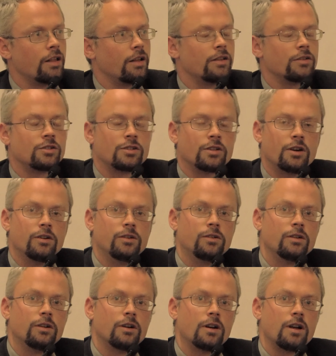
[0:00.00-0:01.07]

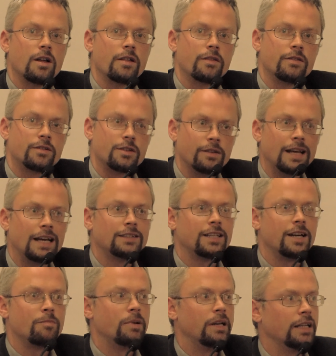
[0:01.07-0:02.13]
So that's
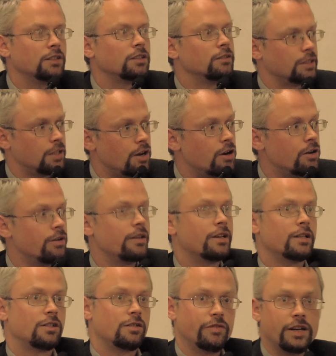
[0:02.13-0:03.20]
happening. So it's known
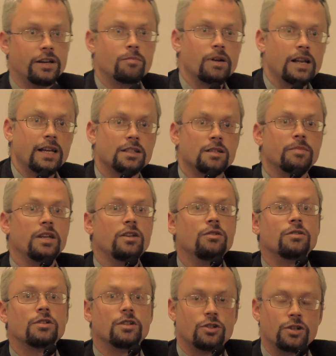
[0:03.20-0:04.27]
that civilian planes have been
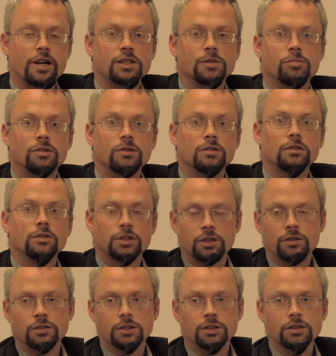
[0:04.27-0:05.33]
used to transport
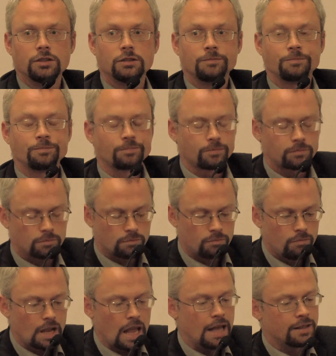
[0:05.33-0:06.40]
soldiers.
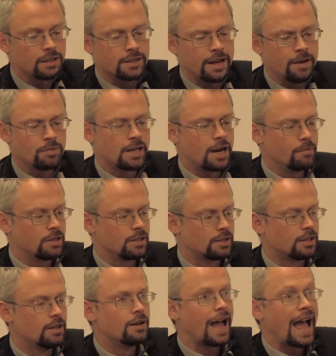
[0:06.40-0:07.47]
At the same time
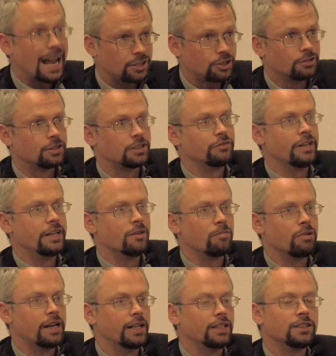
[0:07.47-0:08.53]
as actual civilian
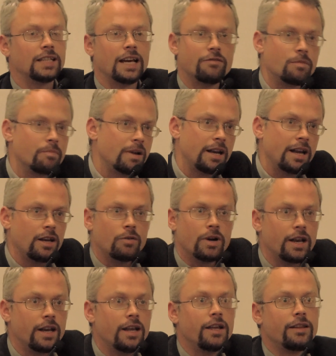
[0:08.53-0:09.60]
planes haven't been
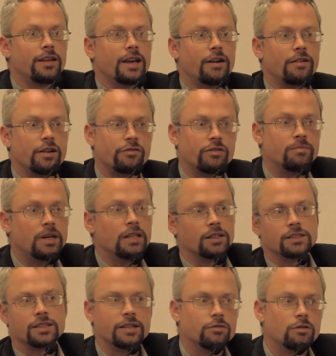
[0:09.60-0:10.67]
anywhere near the area for
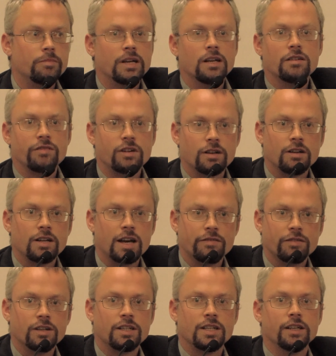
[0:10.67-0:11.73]
months. They've all been
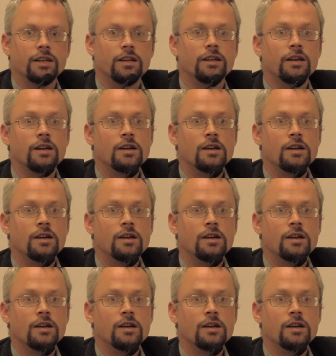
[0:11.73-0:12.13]
diverted.